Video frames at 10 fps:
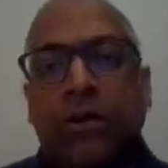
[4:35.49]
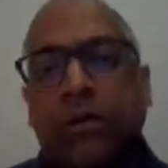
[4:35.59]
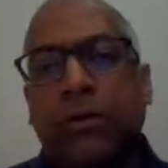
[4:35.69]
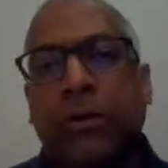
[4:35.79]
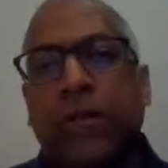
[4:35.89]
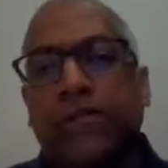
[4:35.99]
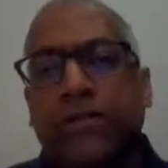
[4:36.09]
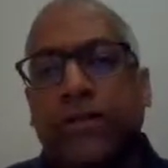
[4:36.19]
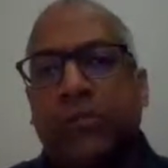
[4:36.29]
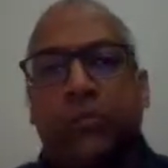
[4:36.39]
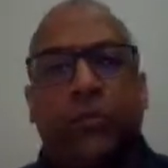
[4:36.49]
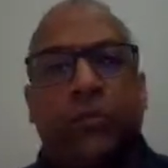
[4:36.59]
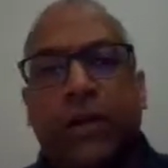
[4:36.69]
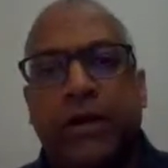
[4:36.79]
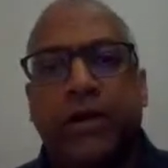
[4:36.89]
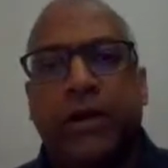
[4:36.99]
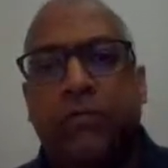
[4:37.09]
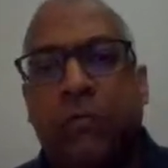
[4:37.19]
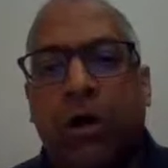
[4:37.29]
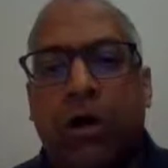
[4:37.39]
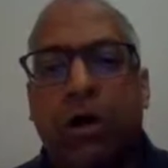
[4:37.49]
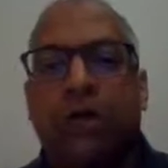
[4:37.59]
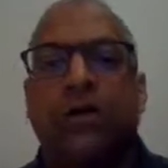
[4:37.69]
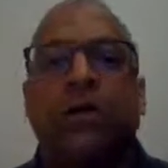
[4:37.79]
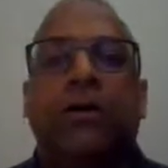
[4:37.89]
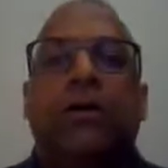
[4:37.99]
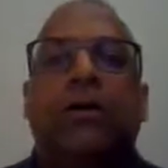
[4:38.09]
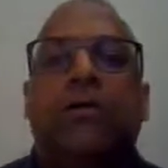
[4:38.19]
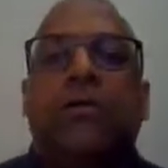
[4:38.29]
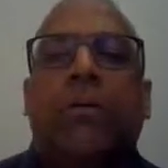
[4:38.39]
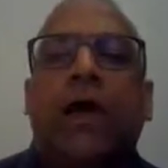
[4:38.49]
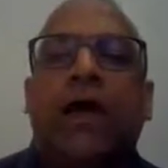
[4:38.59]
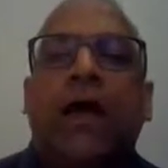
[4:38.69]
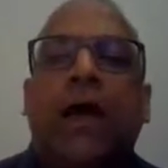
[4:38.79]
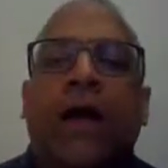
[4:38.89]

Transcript: your life is like weirdly wrong, right?